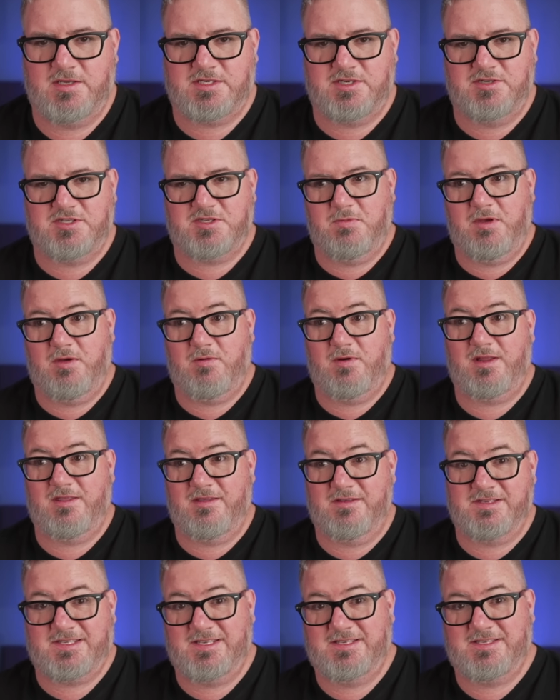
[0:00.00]
This used to be one of
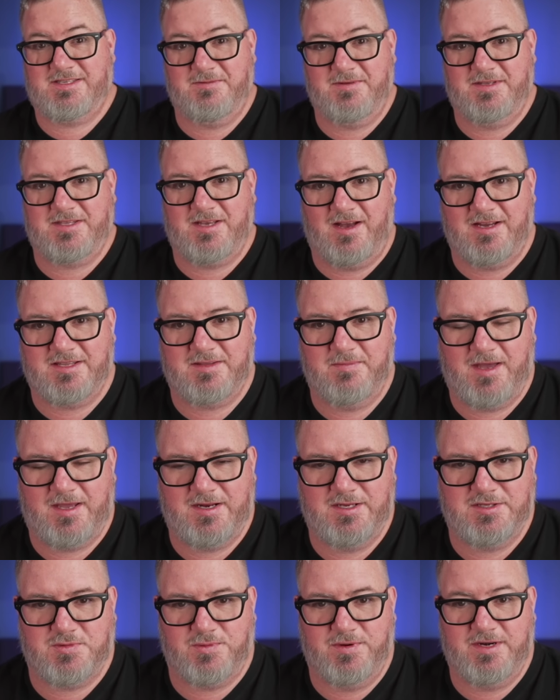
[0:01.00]
those things that we talked
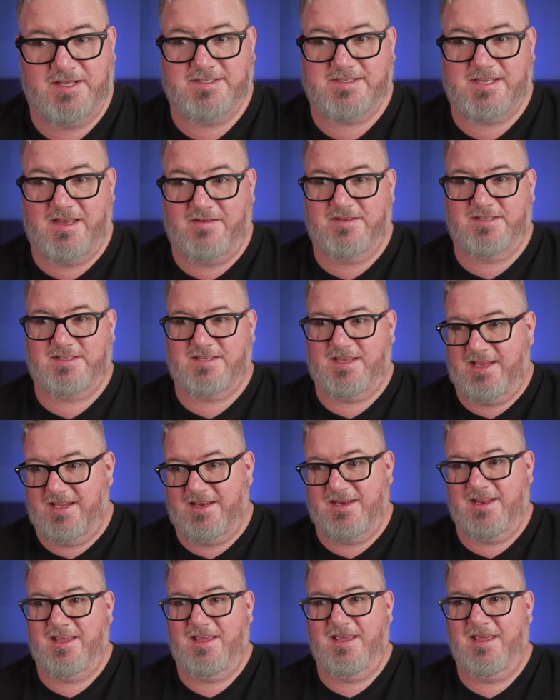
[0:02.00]
about in
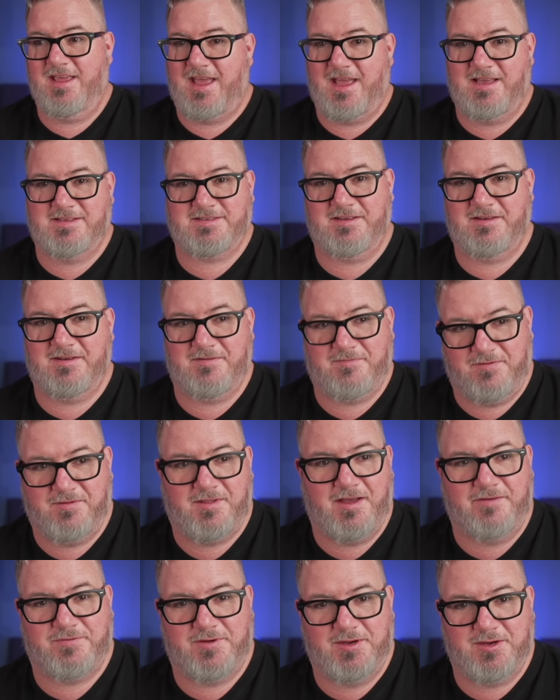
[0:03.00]
2017 as a
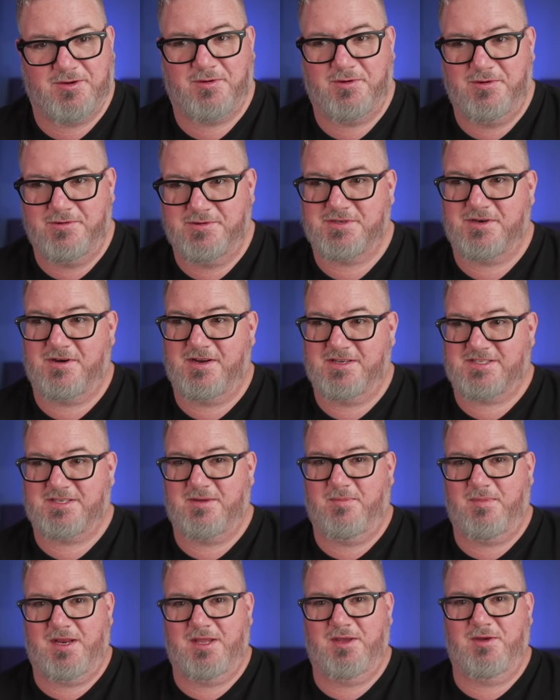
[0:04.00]
fluffy cruiser, as
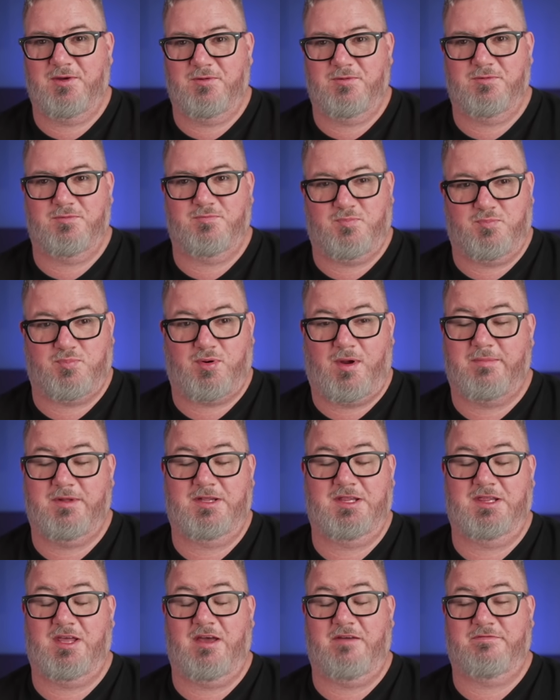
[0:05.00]
somebody who
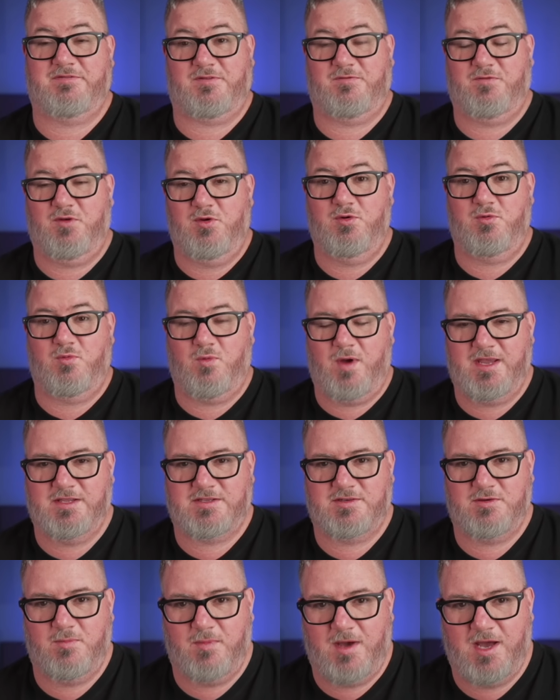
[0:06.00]
probably loves food way
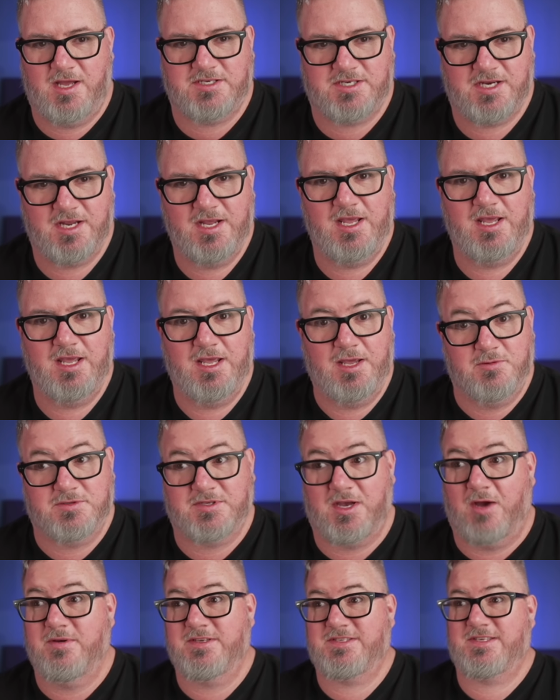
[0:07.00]
too much. It
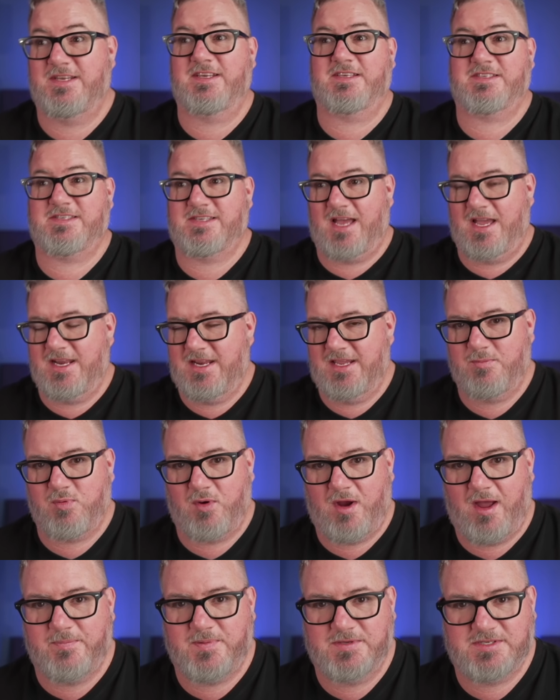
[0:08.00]
was always an exciting
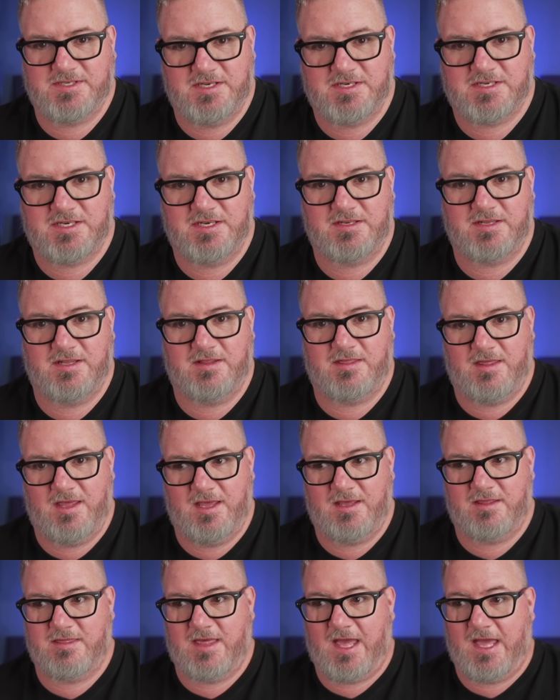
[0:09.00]
proposition to
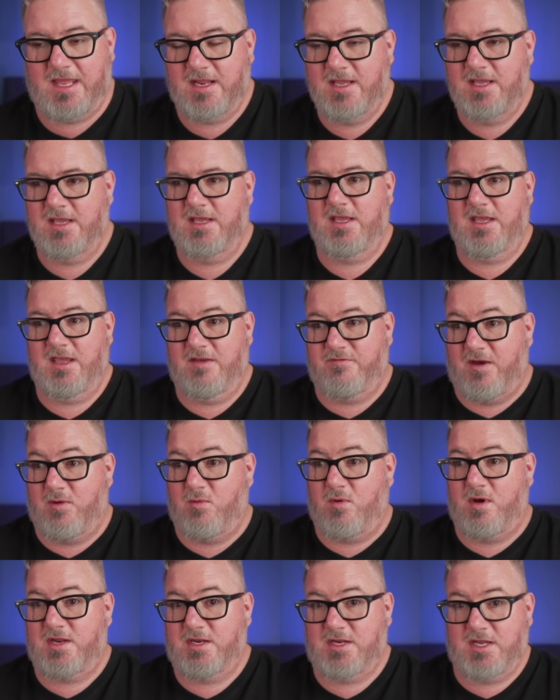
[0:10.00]
think that if I
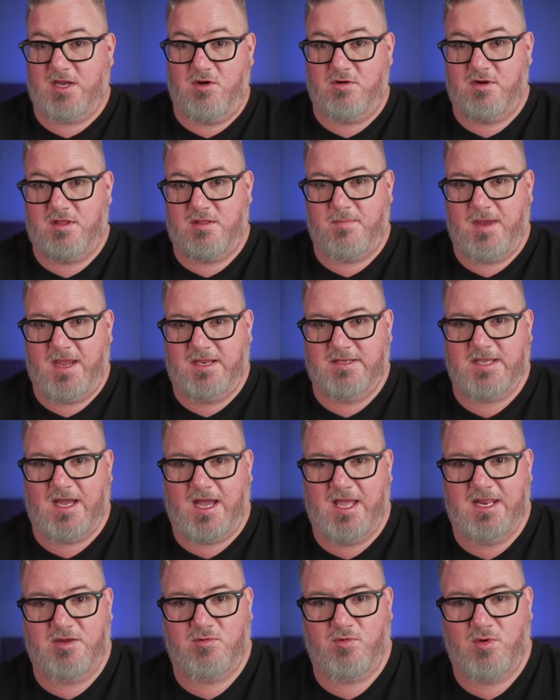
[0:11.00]
wanted to go to the main
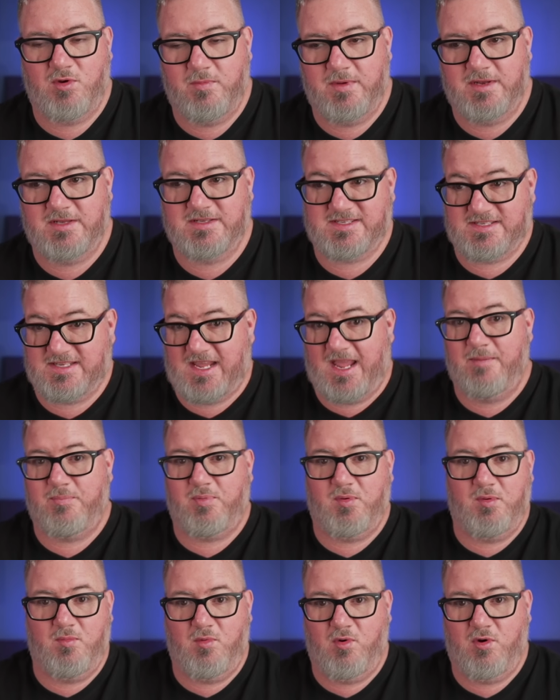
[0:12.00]
dining room and
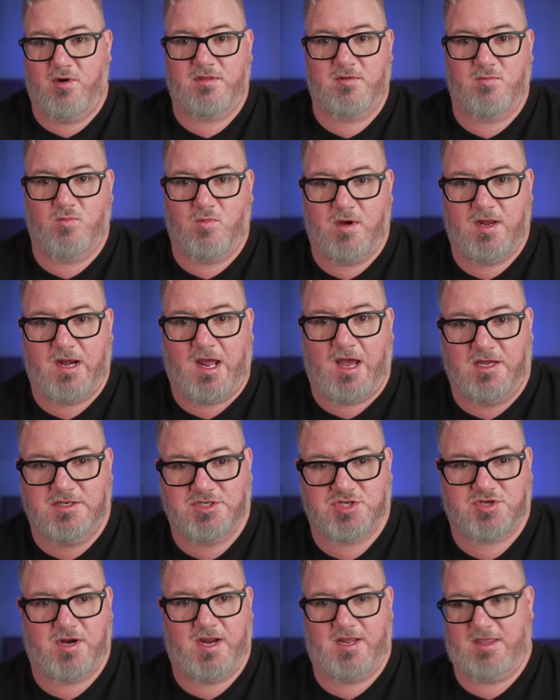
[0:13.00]
sample more than one
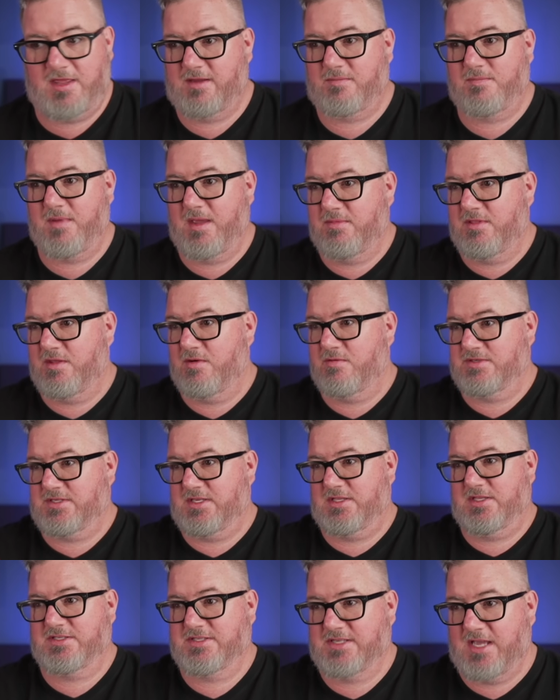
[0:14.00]
entree, like maybe there
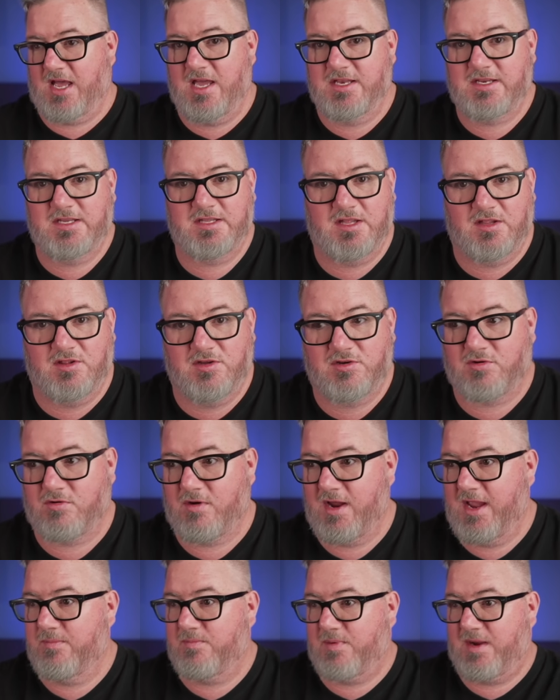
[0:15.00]
was a lasagna that looked
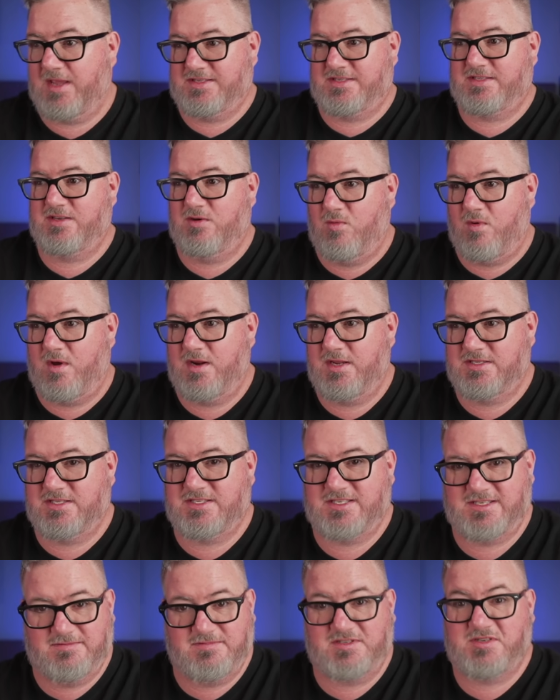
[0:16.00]
great, but I still wanted
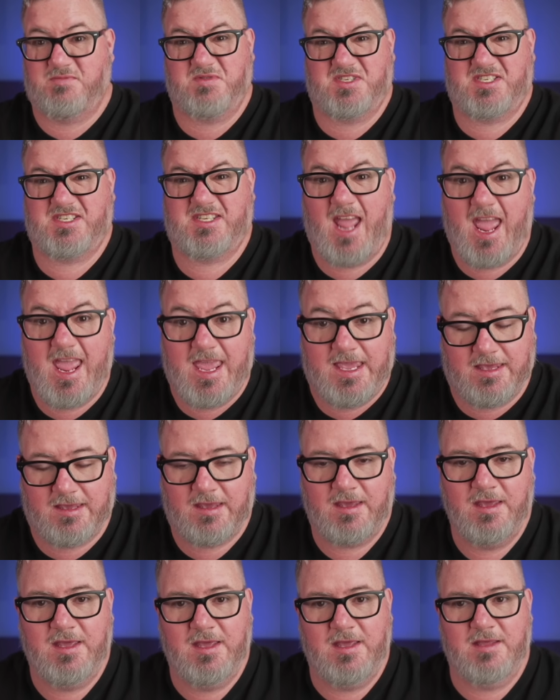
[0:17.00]
some
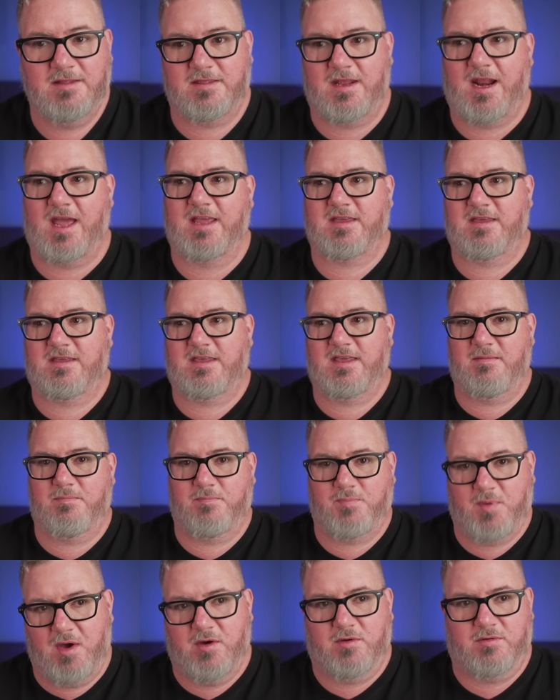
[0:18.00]
steak, that I could
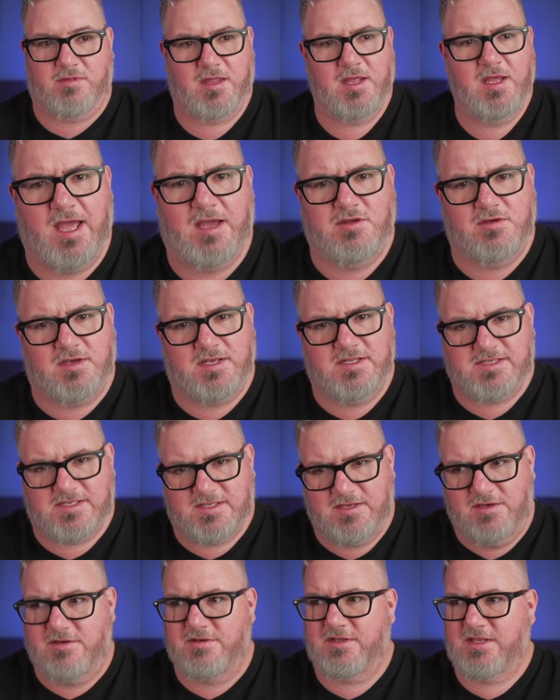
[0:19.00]
get both. Now you can
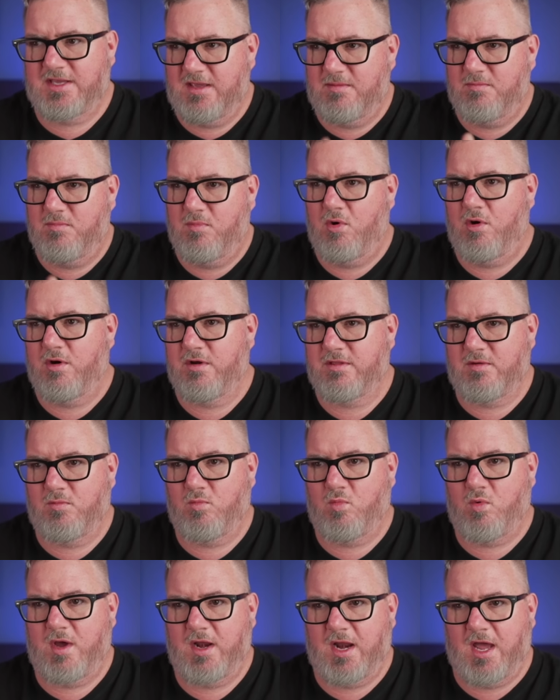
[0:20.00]
still get more
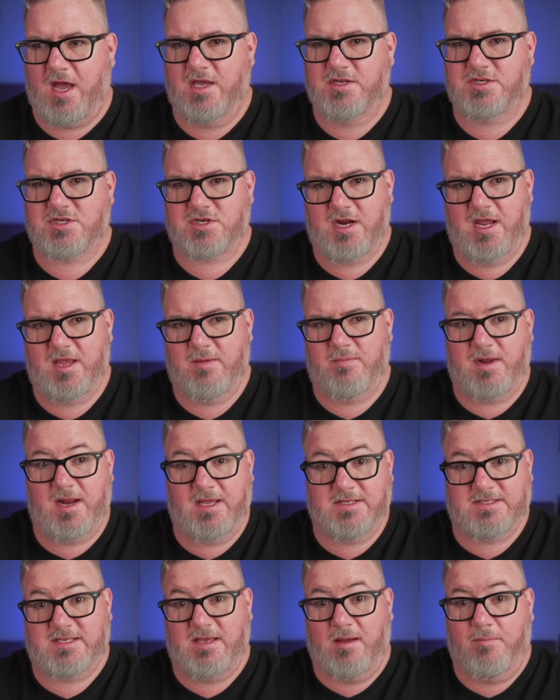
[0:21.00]
than one entree, but
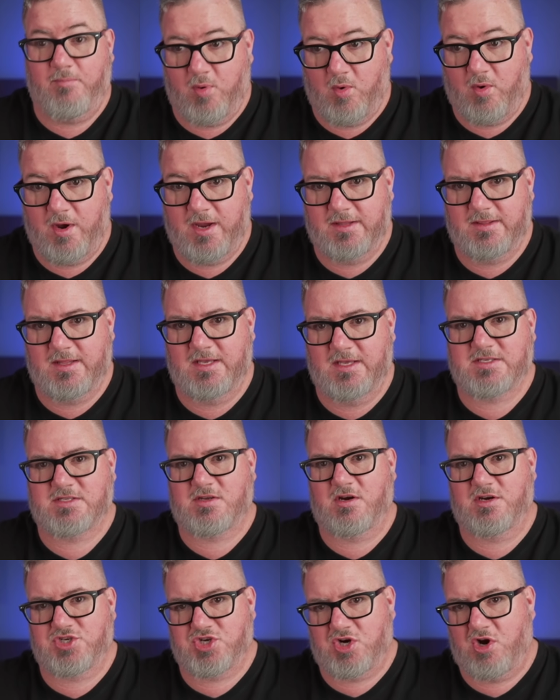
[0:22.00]
at some point they
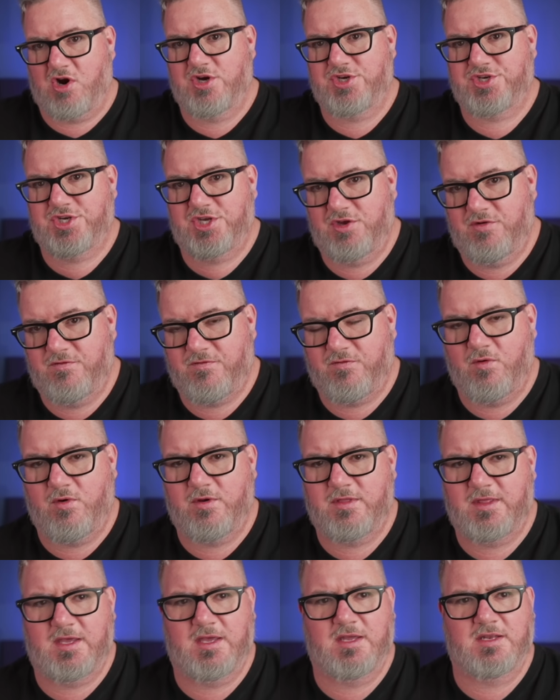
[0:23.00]
start charging you
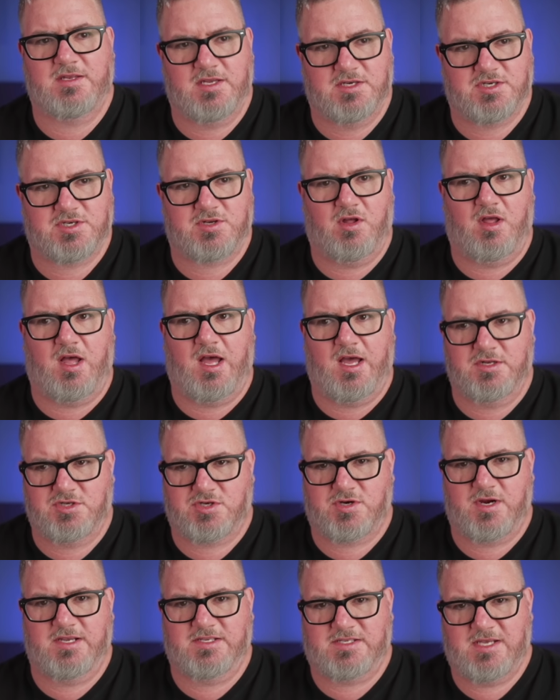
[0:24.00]
for the additional
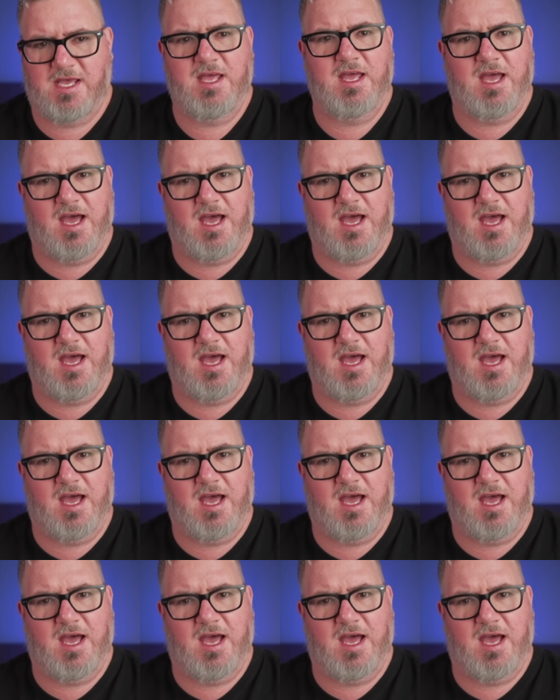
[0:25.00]
entrees.